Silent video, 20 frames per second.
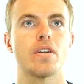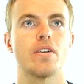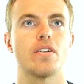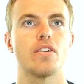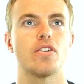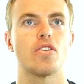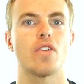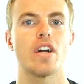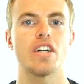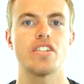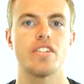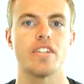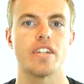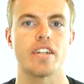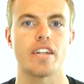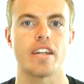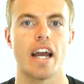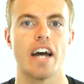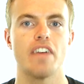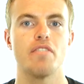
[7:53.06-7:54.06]
trusting,
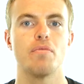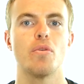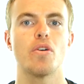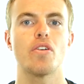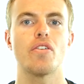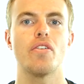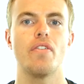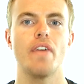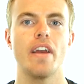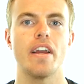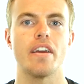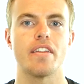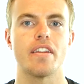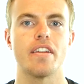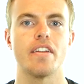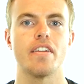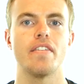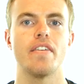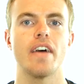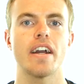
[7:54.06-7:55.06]
have more faith in
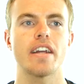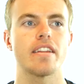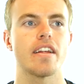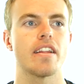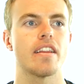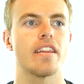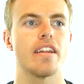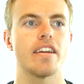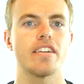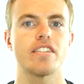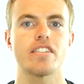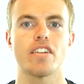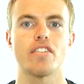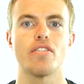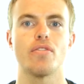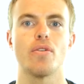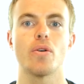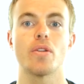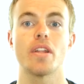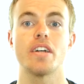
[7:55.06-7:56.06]
the fact that things
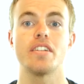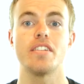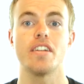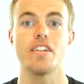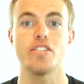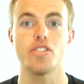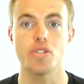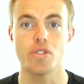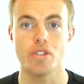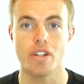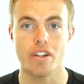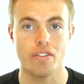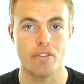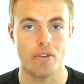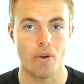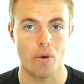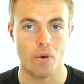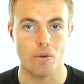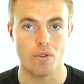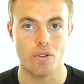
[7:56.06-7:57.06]
unfold as they should
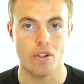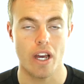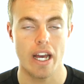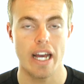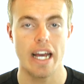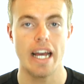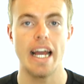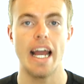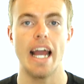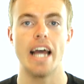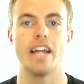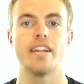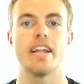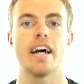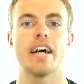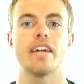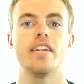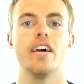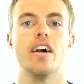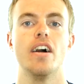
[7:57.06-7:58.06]
unfold, and
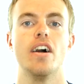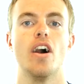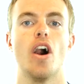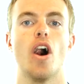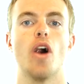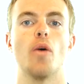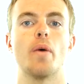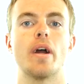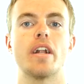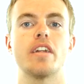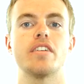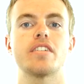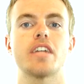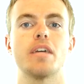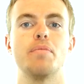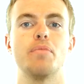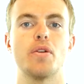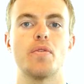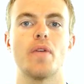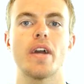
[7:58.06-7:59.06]
that awareness
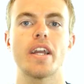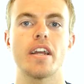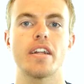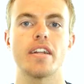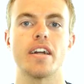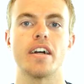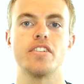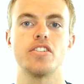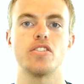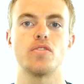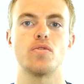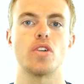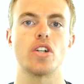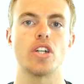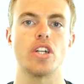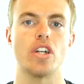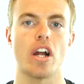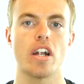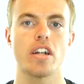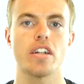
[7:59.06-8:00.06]
can be recognized
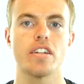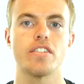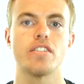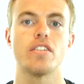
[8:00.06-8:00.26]
regardless